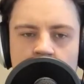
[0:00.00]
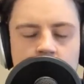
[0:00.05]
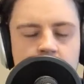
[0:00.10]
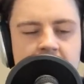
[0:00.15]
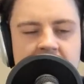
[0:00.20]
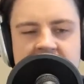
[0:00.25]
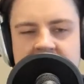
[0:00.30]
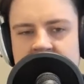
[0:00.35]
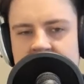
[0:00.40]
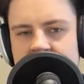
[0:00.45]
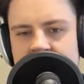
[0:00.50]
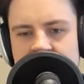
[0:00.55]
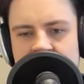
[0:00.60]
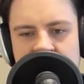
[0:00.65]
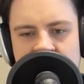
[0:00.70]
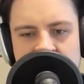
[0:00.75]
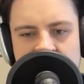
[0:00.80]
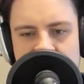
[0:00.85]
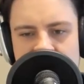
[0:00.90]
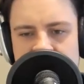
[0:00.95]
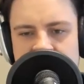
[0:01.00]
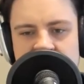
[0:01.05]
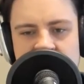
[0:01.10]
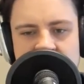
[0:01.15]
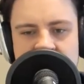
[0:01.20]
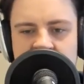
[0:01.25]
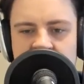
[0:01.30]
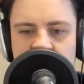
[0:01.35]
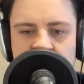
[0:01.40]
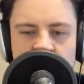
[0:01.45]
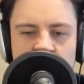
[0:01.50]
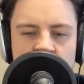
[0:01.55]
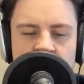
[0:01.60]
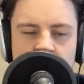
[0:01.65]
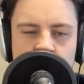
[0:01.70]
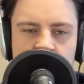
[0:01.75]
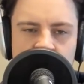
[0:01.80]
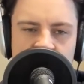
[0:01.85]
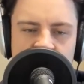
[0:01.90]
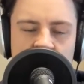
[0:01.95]
Comedy and Taxi Driver
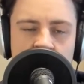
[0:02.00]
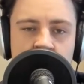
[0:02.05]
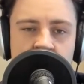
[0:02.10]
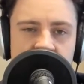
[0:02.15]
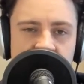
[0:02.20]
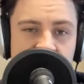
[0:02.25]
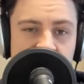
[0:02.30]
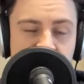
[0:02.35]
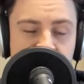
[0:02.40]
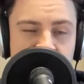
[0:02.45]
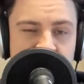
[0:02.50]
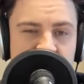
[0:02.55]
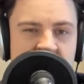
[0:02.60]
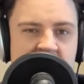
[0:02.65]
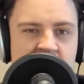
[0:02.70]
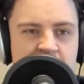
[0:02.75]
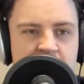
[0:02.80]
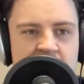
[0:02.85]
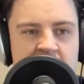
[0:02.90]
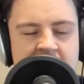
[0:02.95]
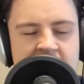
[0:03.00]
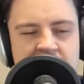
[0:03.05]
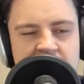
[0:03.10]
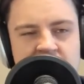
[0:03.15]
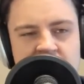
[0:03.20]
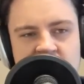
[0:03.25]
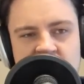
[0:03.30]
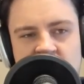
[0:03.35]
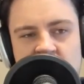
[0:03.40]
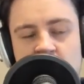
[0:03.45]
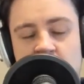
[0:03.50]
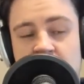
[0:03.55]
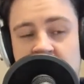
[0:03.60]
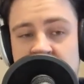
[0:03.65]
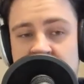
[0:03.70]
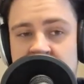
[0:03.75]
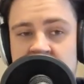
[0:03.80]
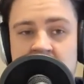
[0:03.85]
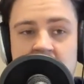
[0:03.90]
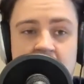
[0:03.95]
was noted as big inspiration. So if
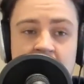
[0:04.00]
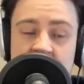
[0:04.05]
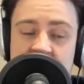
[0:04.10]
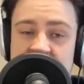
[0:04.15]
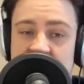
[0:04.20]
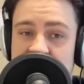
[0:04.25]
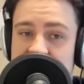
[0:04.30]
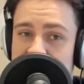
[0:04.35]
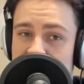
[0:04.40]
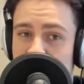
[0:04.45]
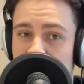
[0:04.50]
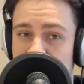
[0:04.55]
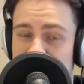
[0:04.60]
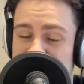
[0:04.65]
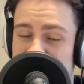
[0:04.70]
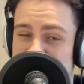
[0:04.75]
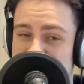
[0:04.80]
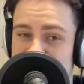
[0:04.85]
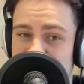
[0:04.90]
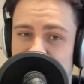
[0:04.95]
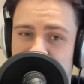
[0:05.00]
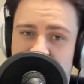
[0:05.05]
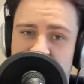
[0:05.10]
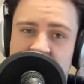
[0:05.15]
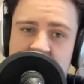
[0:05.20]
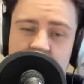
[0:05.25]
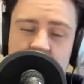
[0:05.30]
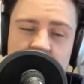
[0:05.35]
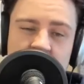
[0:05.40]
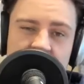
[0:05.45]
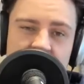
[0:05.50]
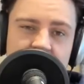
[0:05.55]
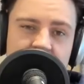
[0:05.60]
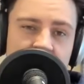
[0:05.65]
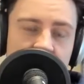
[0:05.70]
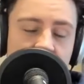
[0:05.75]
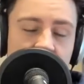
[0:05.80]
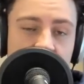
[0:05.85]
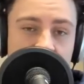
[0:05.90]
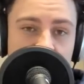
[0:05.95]
there's any Scorsese fans or any
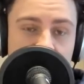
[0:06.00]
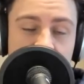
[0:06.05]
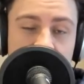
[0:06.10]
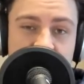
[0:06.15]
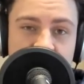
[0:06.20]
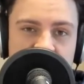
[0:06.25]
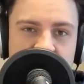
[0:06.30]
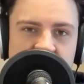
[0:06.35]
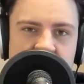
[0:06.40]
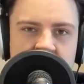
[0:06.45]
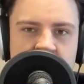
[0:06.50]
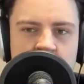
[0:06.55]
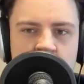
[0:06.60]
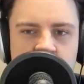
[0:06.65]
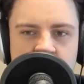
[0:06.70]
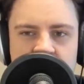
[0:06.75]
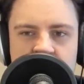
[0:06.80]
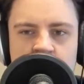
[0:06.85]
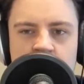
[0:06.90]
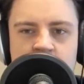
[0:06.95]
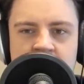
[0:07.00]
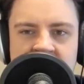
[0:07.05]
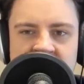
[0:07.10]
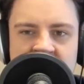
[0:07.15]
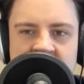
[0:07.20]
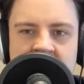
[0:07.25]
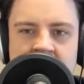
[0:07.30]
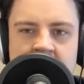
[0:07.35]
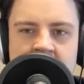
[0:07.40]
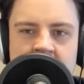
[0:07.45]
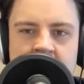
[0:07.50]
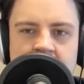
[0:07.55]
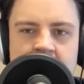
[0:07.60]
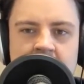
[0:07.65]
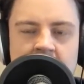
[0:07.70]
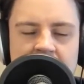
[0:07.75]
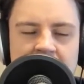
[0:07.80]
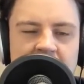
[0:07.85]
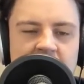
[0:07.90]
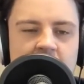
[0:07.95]
fans of those films, then
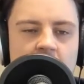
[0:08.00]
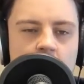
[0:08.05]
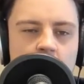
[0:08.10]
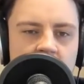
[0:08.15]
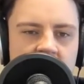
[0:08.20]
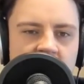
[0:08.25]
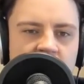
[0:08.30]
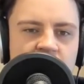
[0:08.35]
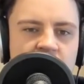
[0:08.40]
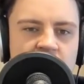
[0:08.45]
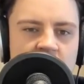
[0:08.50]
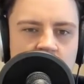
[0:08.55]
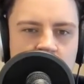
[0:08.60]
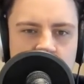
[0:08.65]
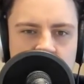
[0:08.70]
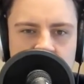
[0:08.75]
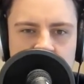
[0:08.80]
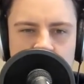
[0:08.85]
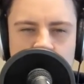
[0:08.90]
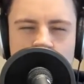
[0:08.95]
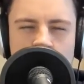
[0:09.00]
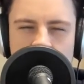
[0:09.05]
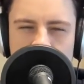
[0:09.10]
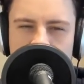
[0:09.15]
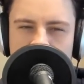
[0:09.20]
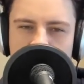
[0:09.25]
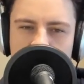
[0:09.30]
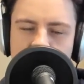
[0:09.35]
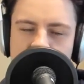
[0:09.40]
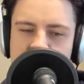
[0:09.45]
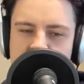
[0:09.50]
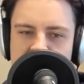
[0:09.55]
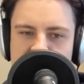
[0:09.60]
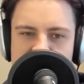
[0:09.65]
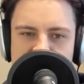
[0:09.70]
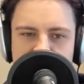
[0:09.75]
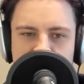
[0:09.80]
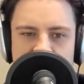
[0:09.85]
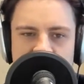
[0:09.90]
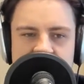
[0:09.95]
I think going into Joker, you kind of know what to
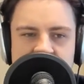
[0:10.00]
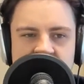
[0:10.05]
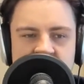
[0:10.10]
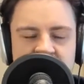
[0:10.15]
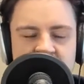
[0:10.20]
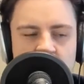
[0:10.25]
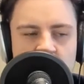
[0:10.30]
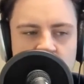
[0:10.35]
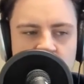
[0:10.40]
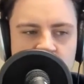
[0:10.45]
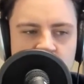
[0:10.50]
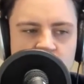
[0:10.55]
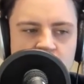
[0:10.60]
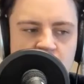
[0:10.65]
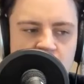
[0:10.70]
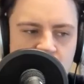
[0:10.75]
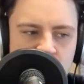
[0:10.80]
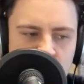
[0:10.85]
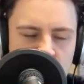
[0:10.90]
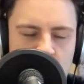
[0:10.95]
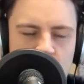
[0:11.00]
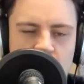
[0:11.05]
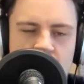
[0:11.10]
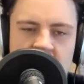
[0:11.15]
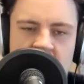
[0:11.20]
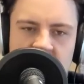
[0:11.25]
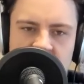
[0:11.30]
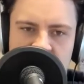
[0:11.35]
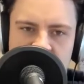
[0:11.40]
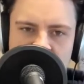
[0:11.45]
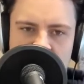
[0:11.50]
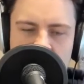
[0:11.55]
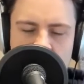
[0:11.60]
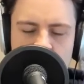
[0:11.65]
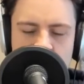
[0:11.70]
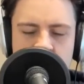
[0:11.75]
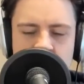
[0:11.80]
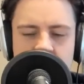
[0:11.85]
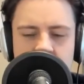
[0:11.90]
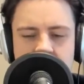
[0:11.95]
expect as far as the story and the
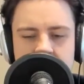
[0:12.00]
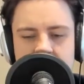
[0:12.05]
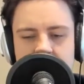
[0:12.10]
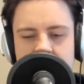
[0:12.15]
tone.